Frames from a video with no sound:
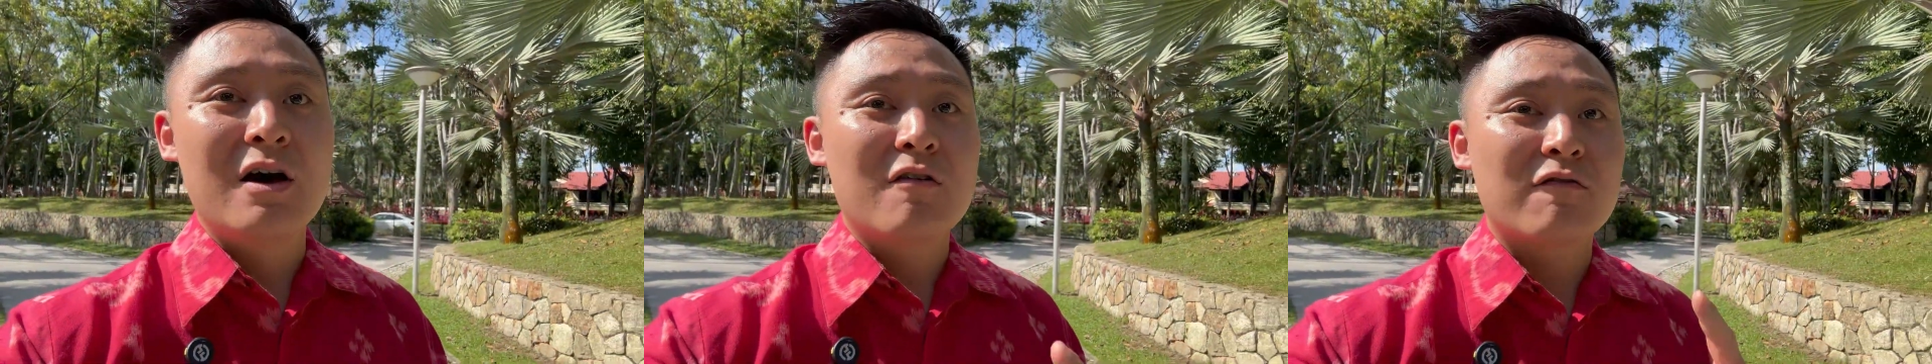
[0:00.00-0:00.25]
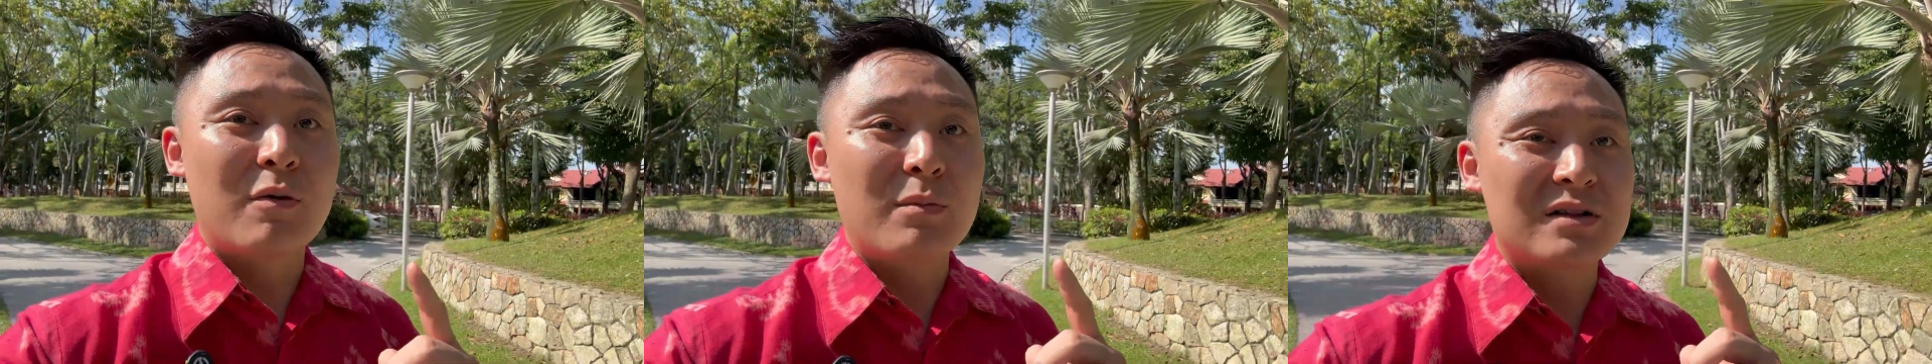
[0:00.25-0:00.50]

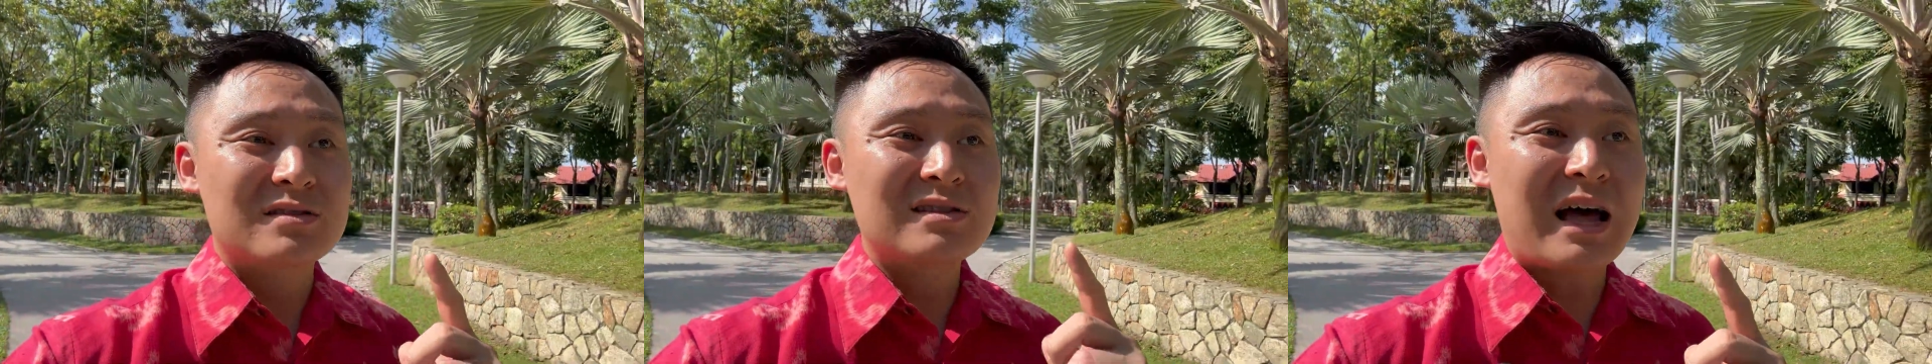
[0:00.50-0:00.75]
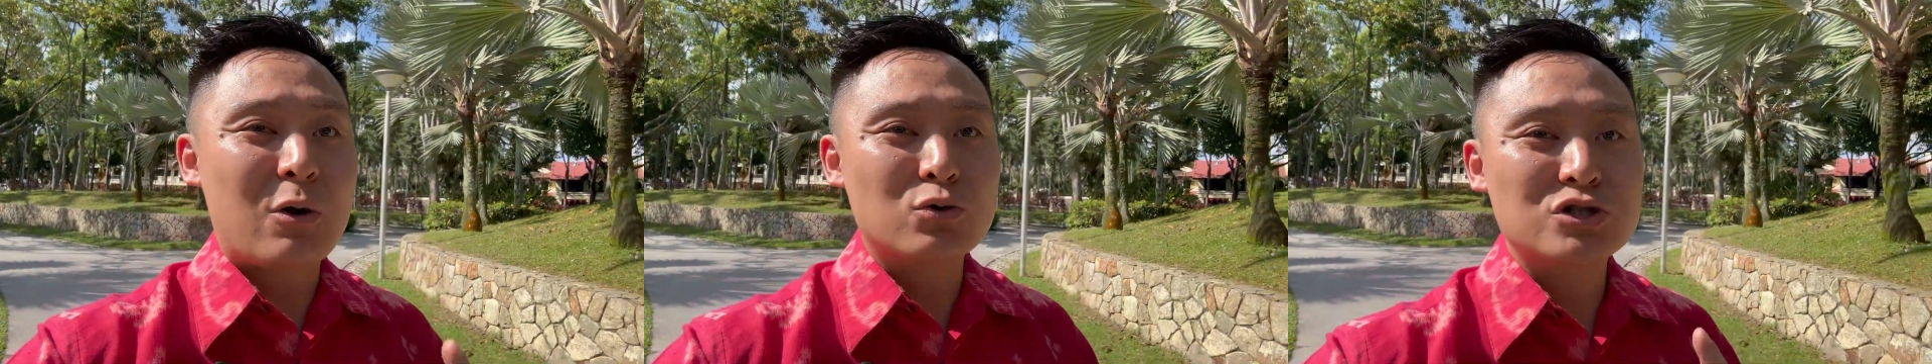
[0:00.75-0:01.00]
from a
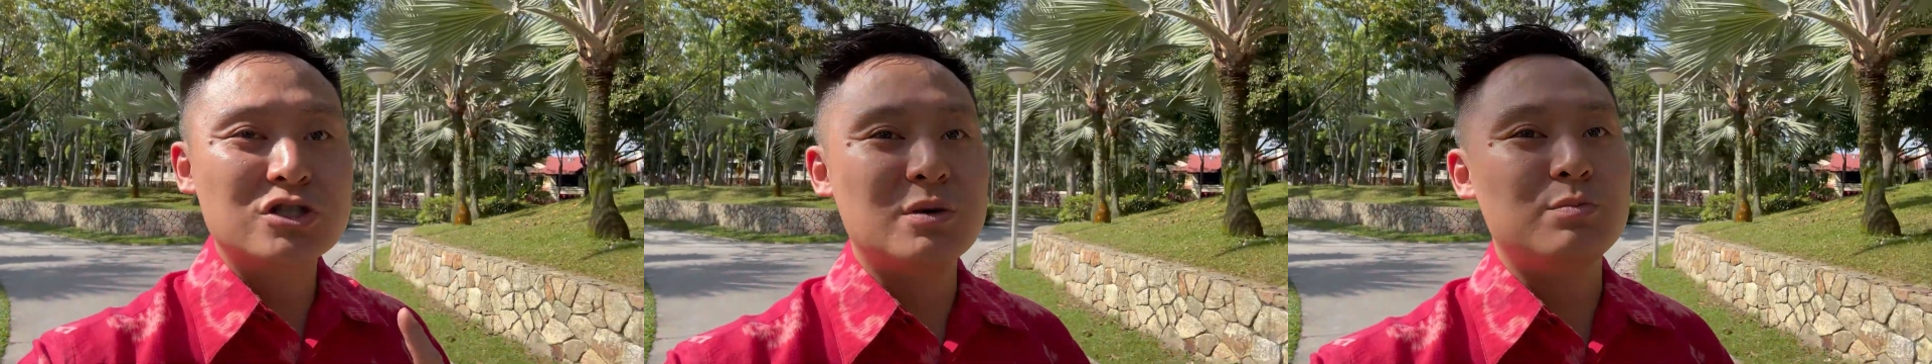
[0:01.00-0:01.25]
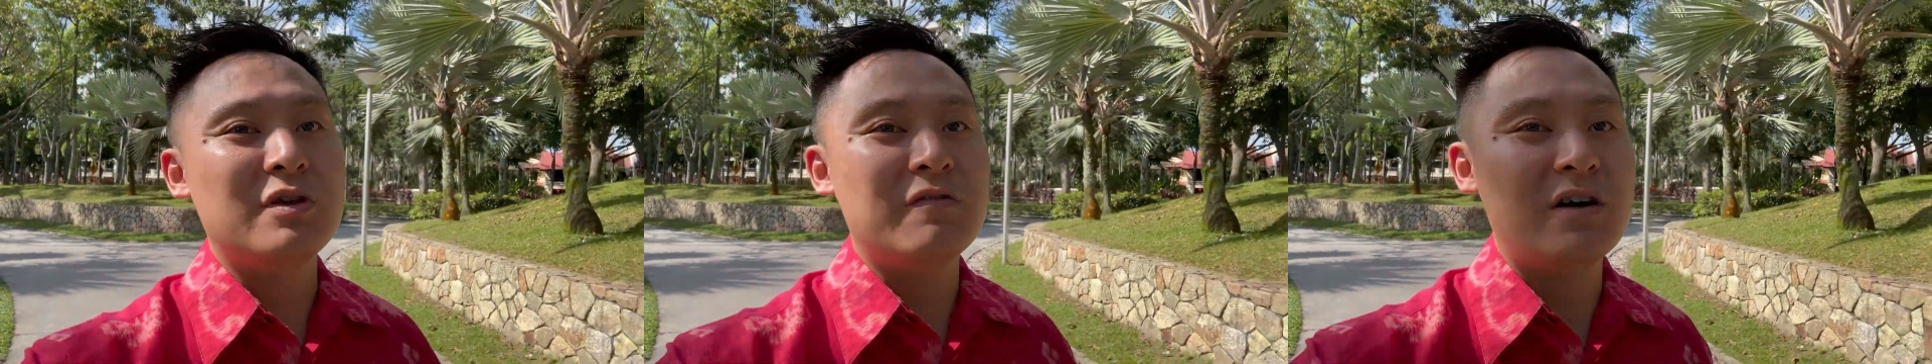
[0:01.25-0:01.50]

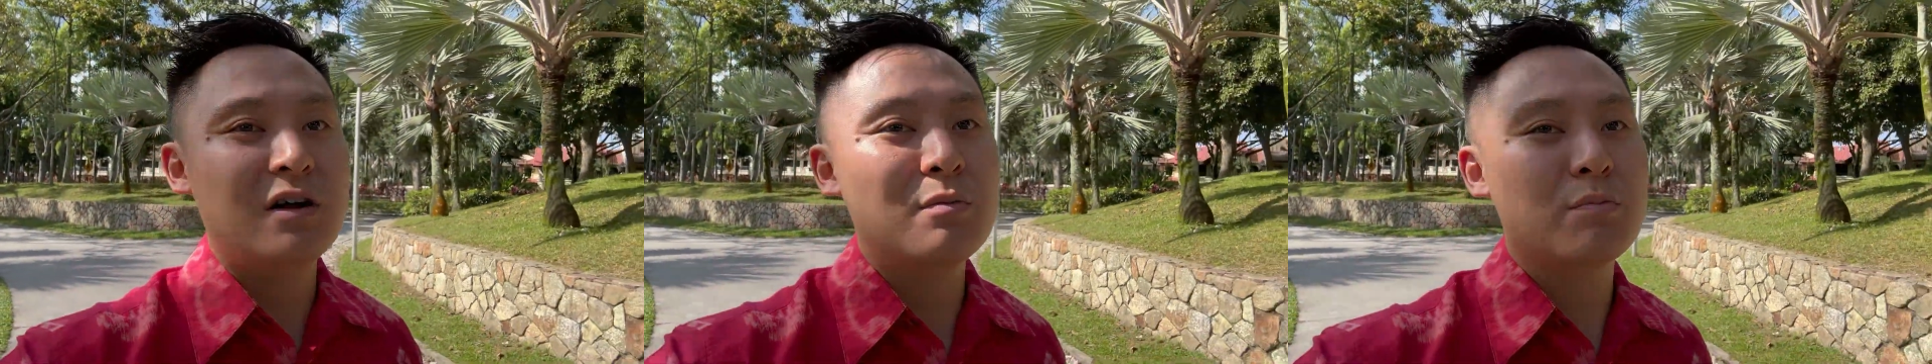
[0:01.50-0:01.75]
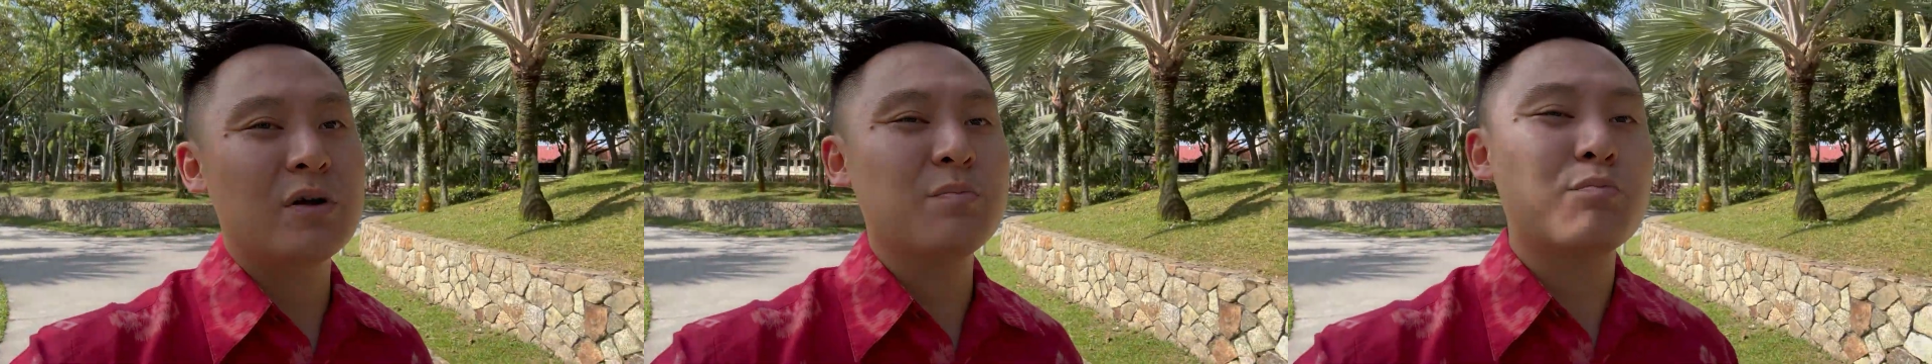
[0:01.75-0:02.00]
township
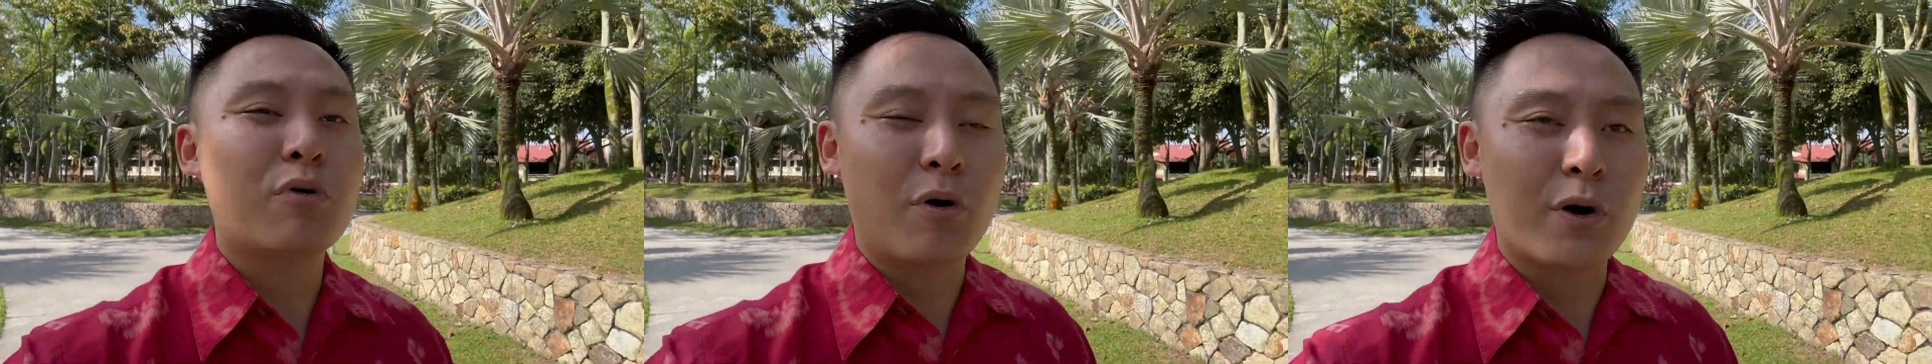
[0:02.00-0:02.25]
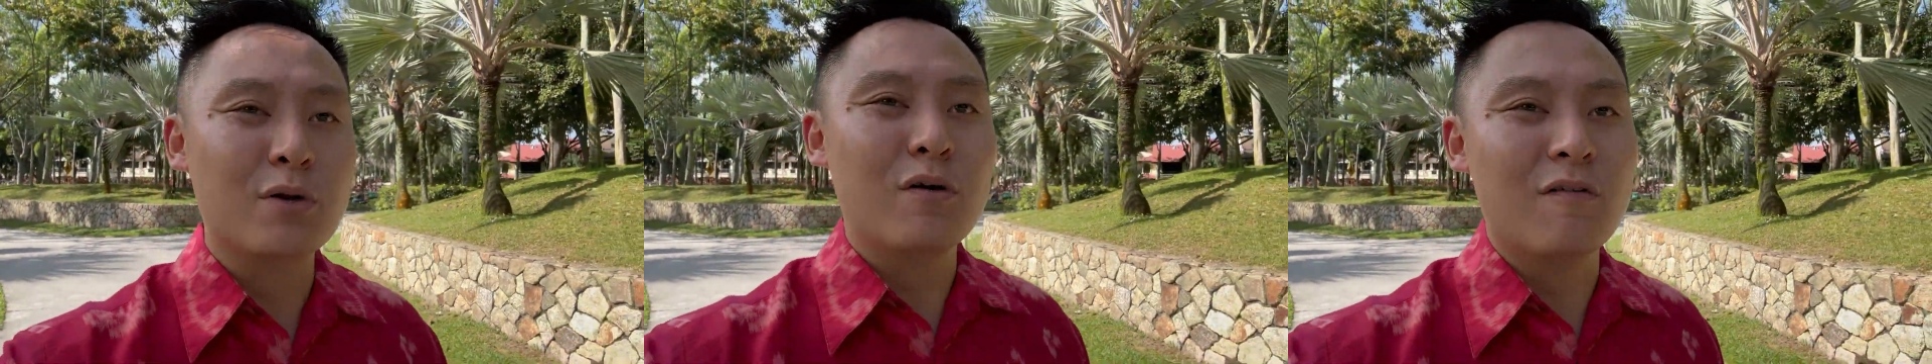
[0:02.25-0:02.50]
development
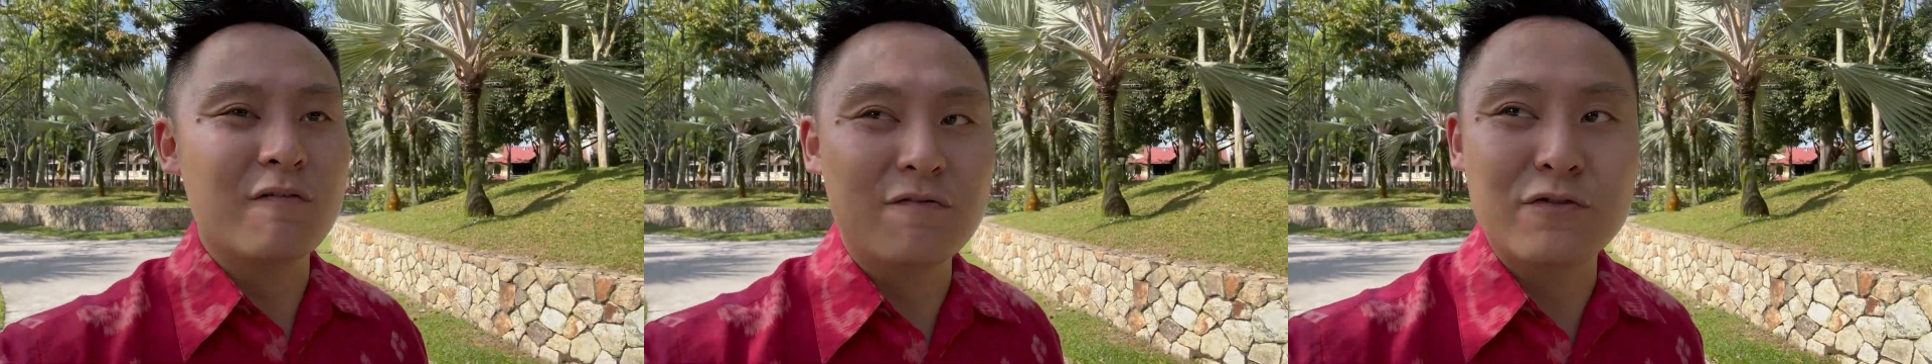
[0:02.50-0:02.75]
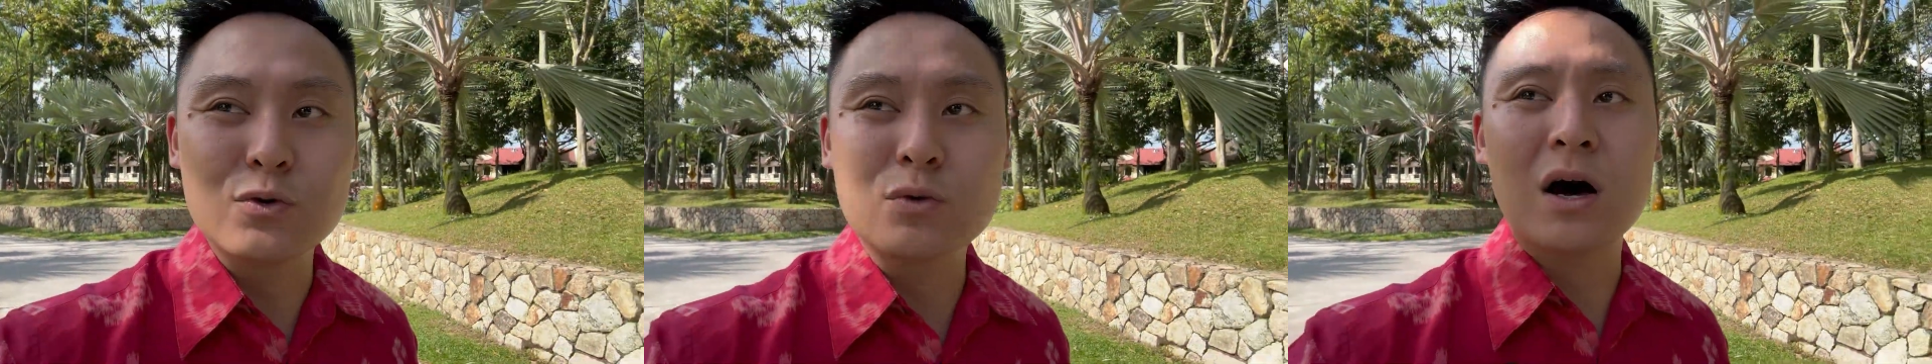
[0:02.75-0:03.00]
point of
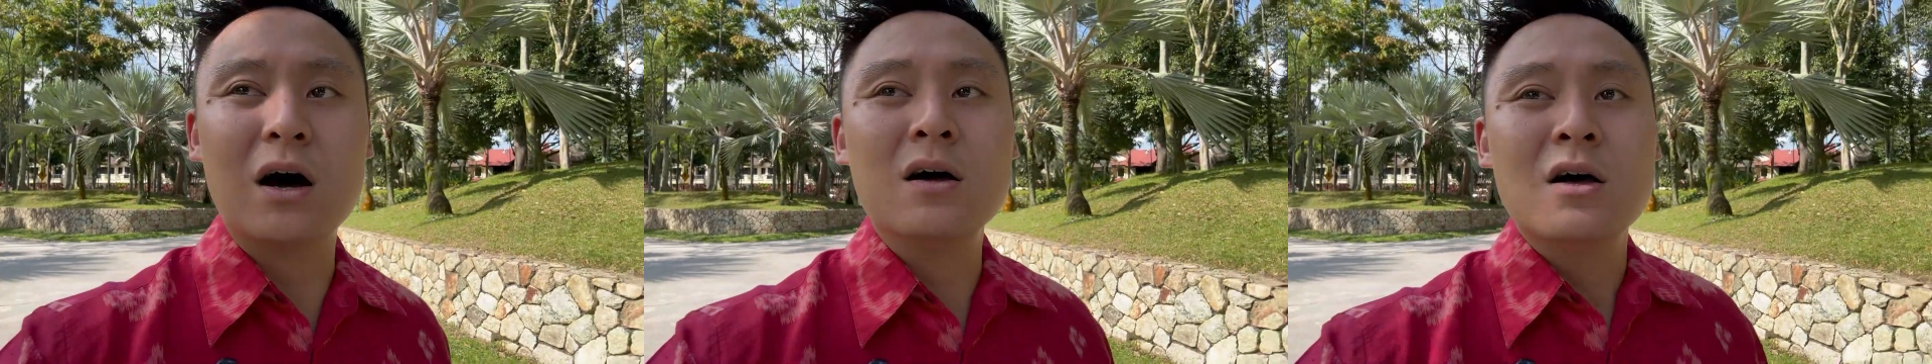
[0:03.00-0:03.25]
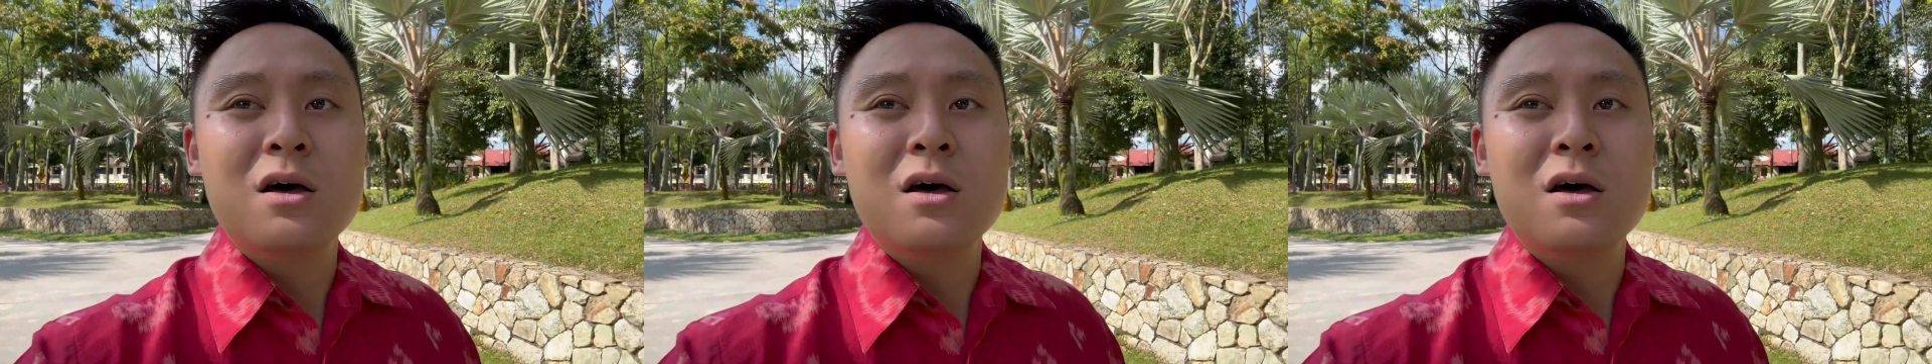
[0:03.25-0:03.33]
view lah.